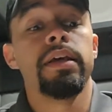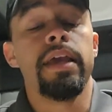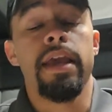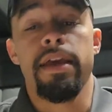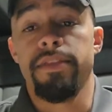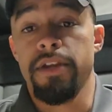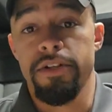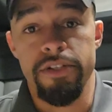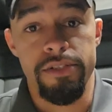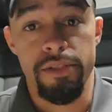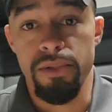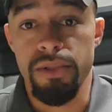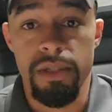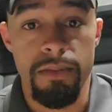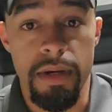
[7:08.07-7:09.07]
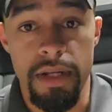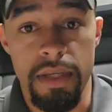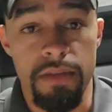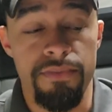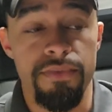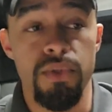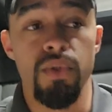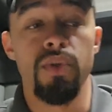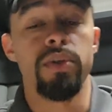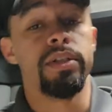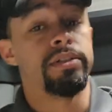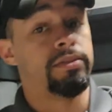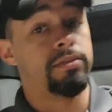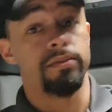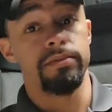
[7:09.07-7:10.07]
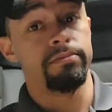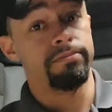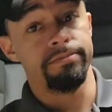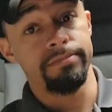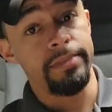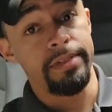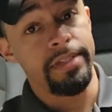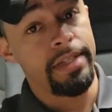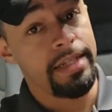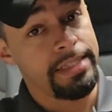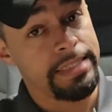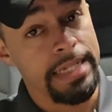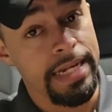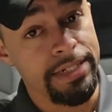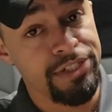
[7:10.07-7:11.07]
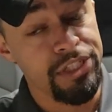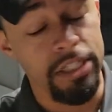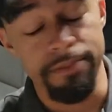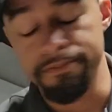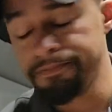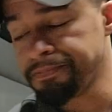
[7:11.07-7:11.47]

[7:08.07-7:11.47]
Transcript: and they're just losing money in fuel, because it's not cheap.